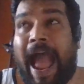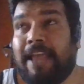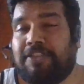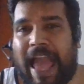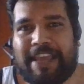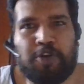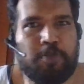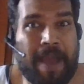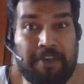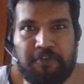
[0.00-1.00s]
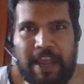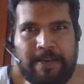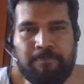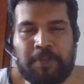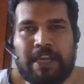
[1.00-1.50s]
And thank you to my
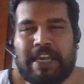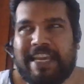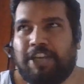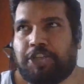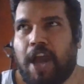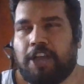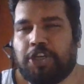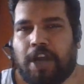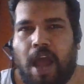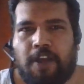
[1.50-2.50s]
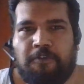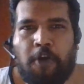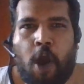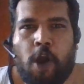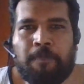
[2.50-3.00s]
friend Ishka Jarak
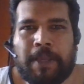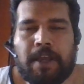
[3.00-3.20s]
for